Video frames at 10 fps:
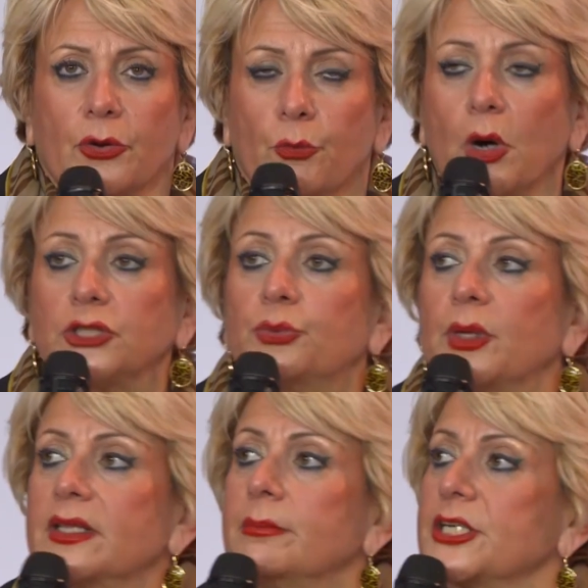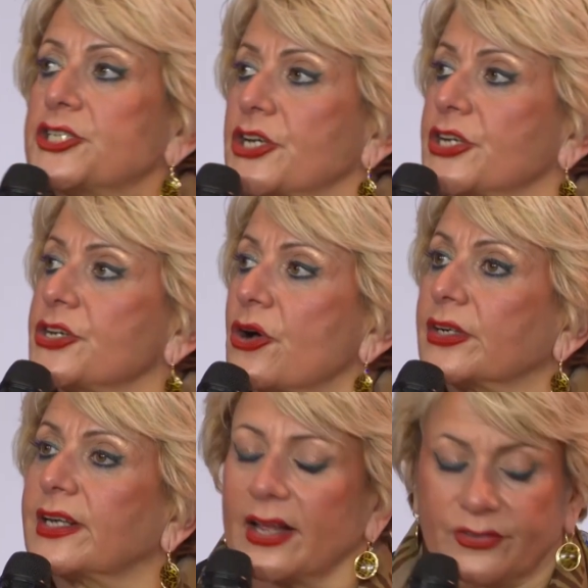What will the Mission
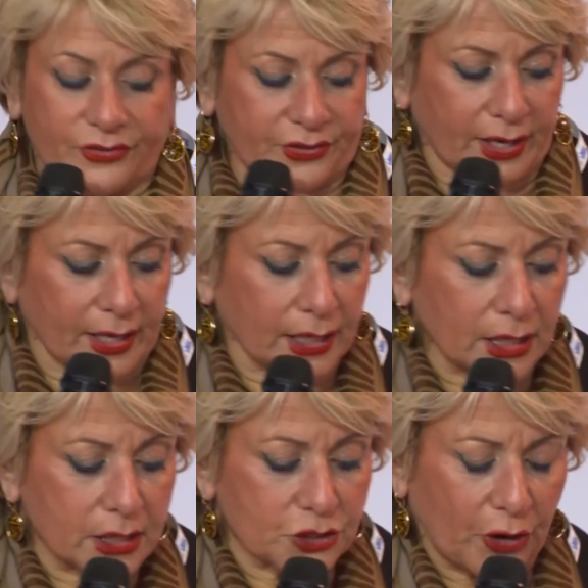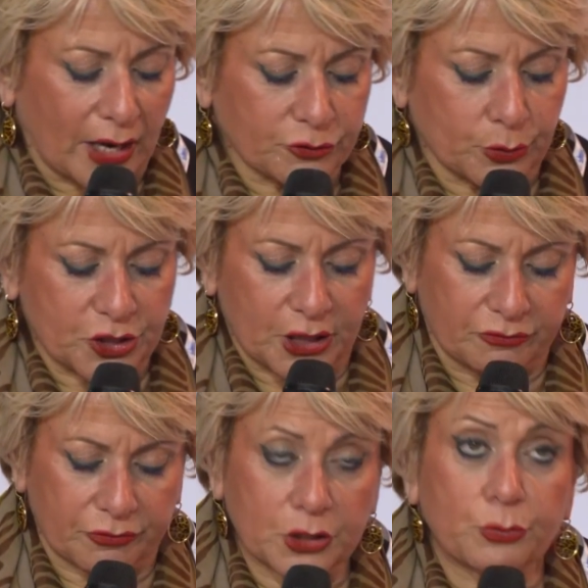on Cancer strive to achieve?
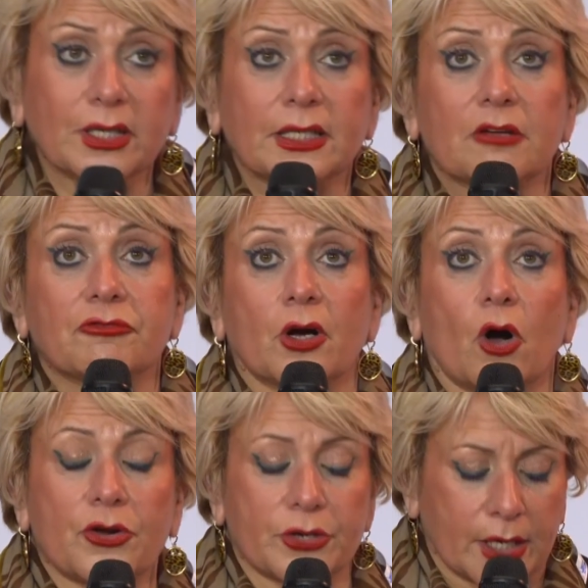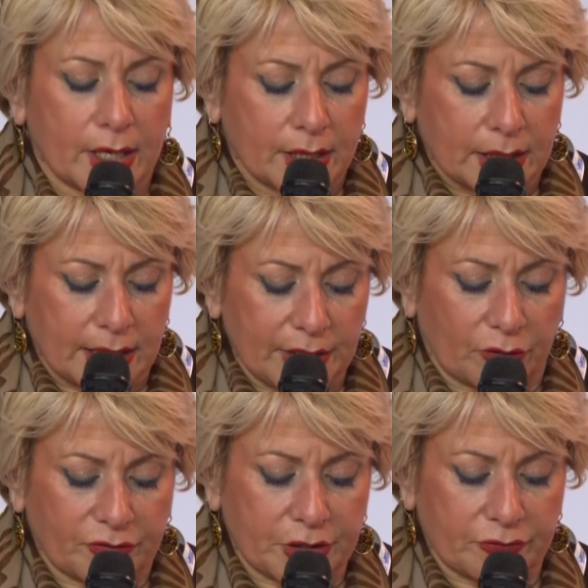It will deliver on
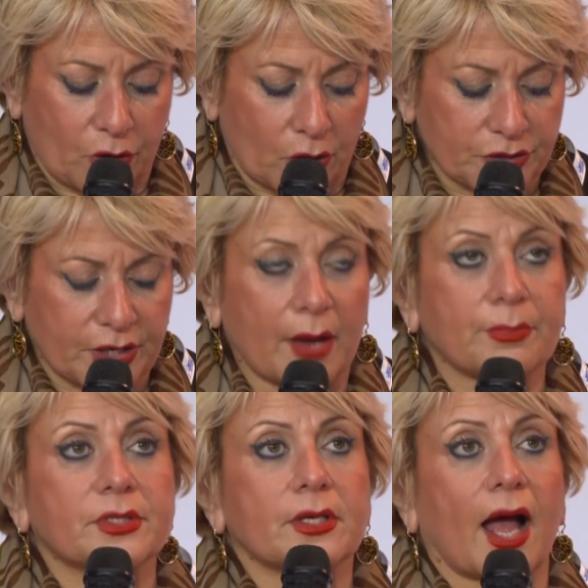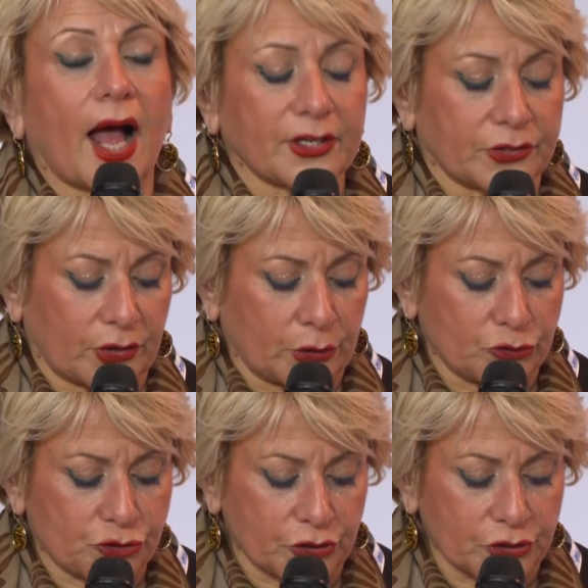innovative concepts and
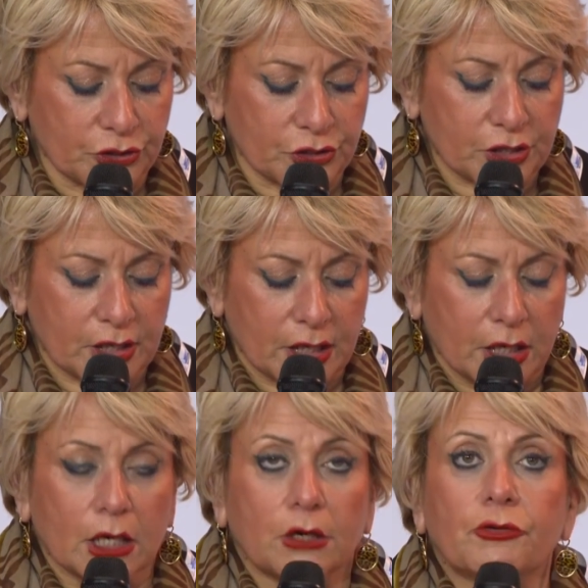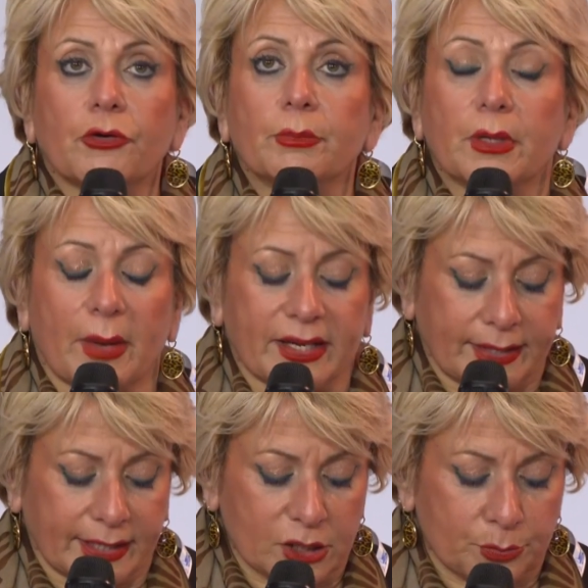solutions for
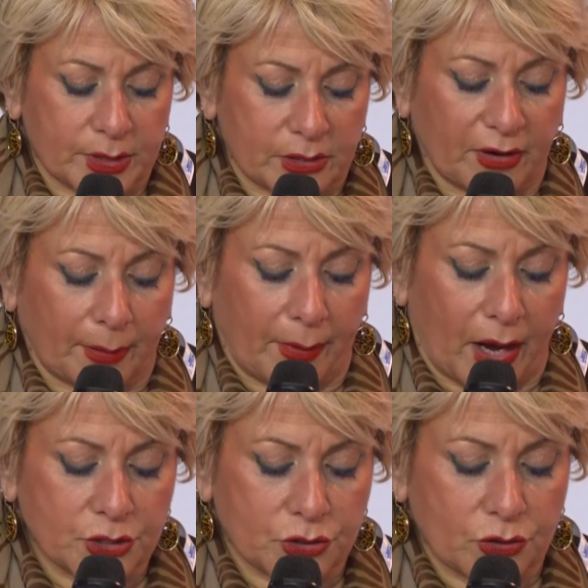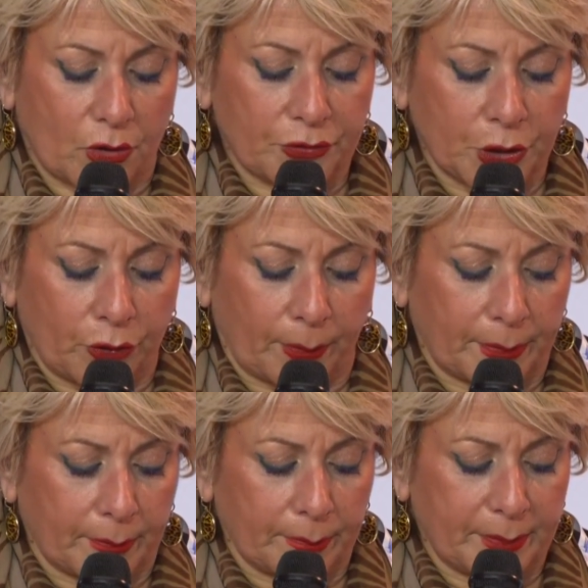implementing specific parts of the
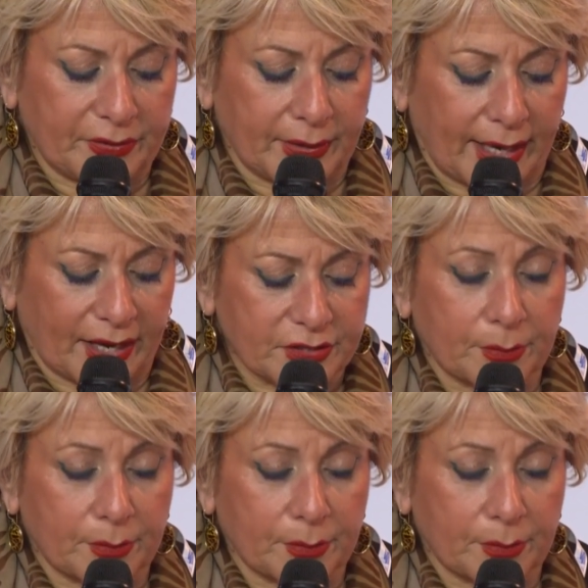Europe Beating Cancer